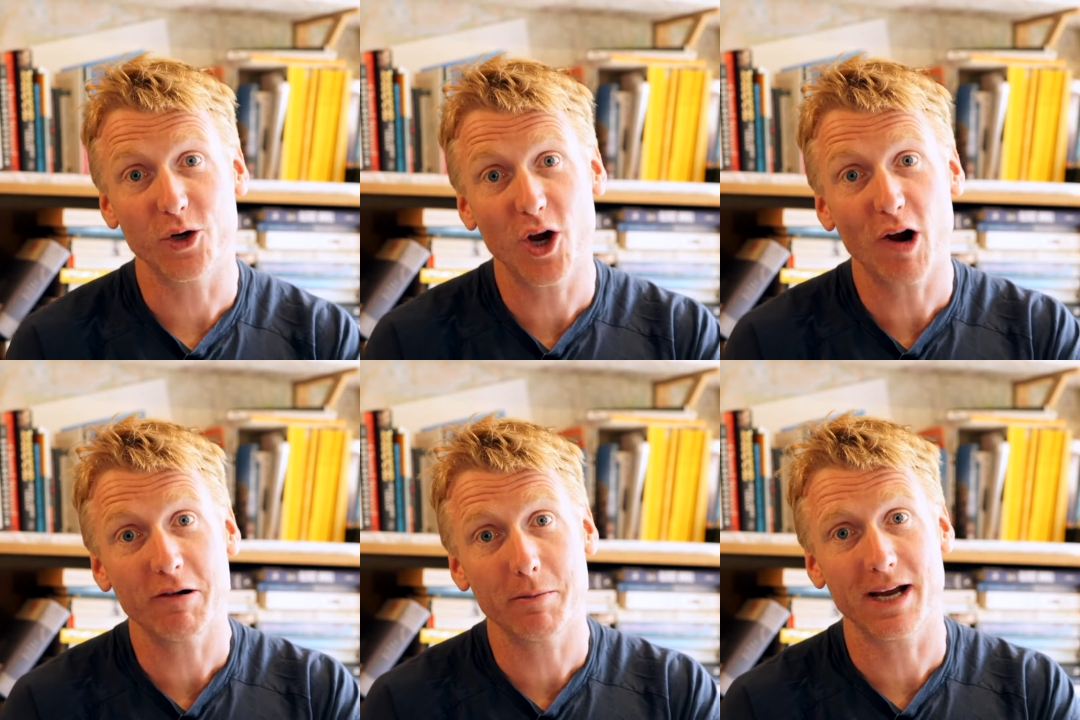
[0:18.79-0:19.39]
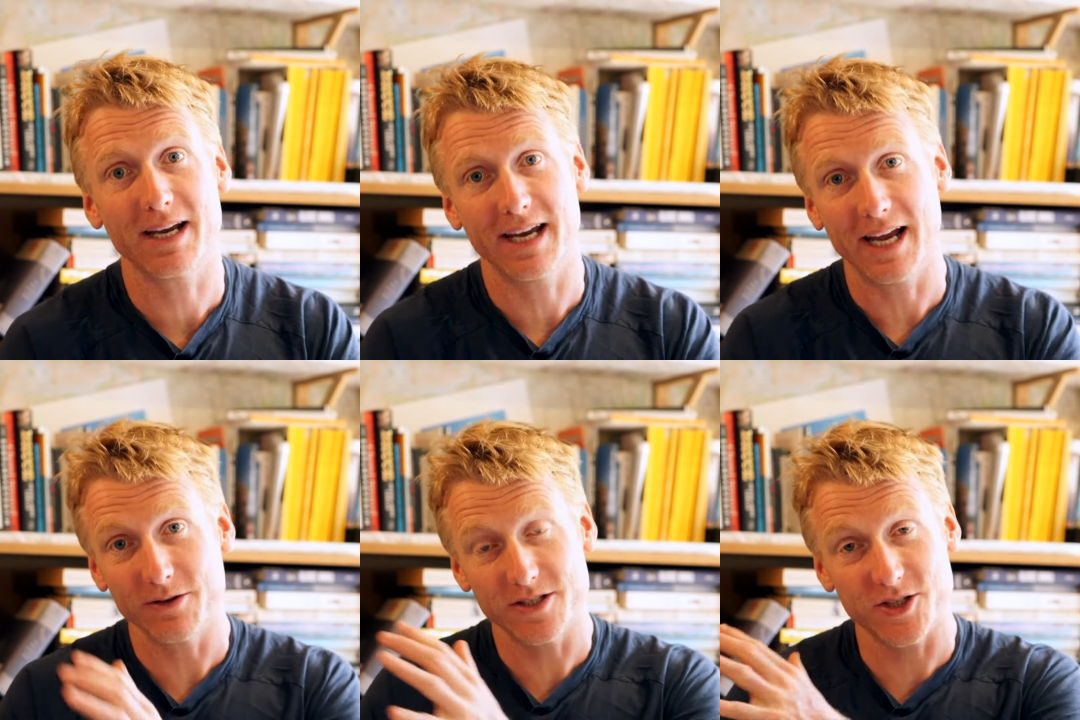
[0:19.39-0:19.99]
current bank
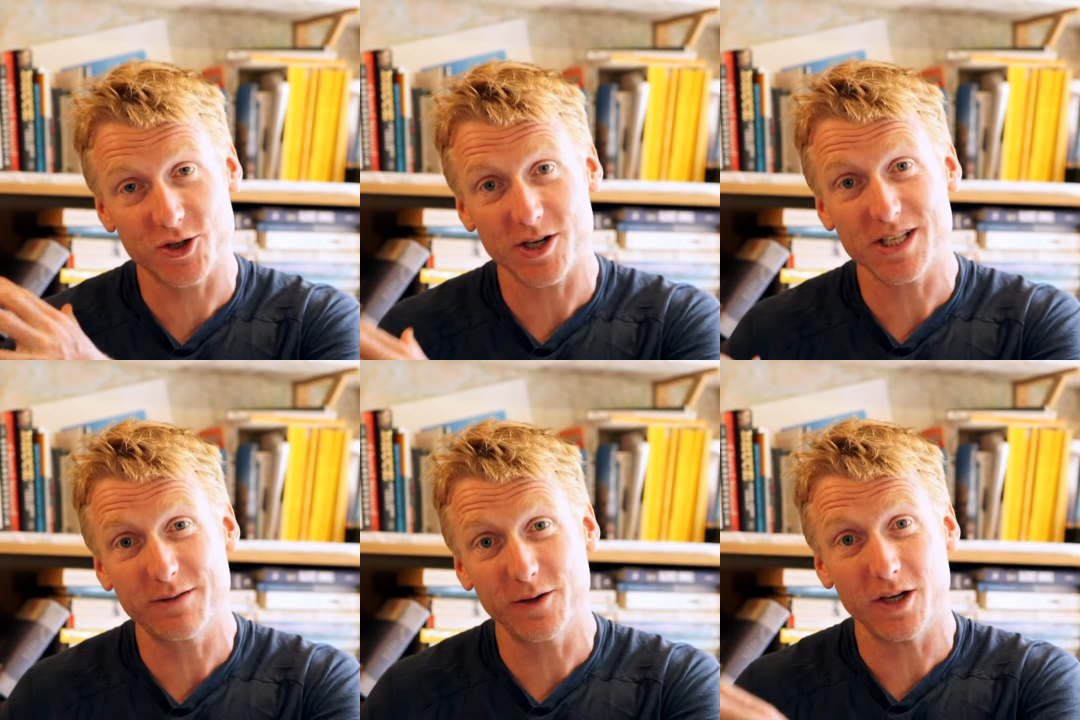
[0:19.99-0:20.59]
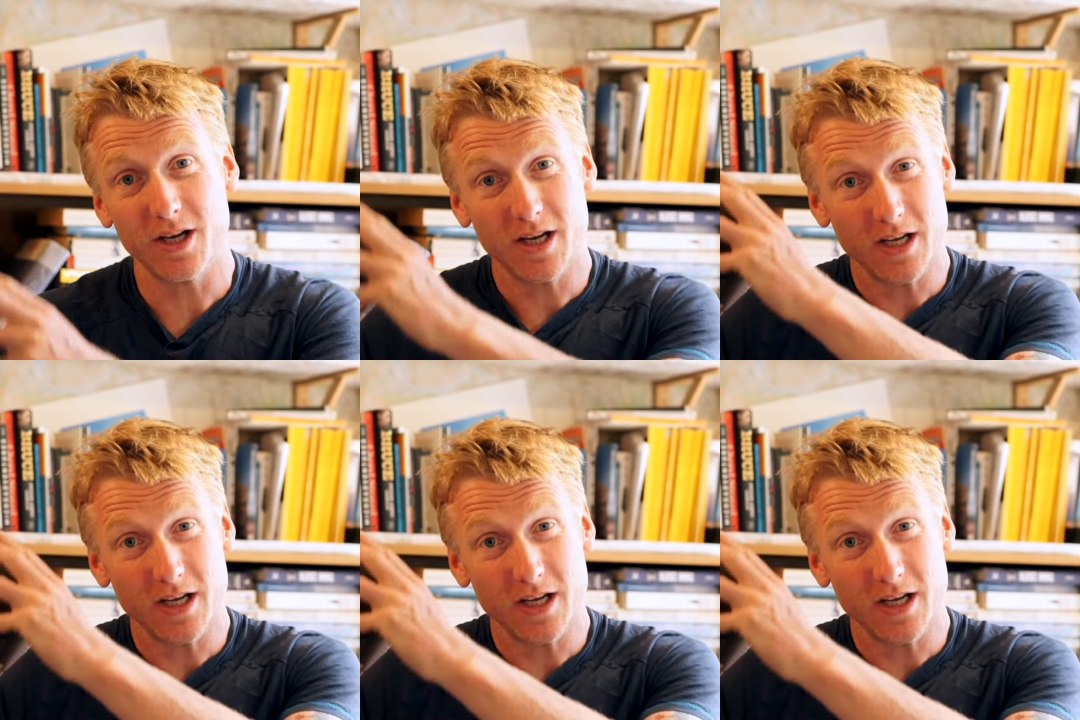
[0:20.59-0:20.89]
account to transfer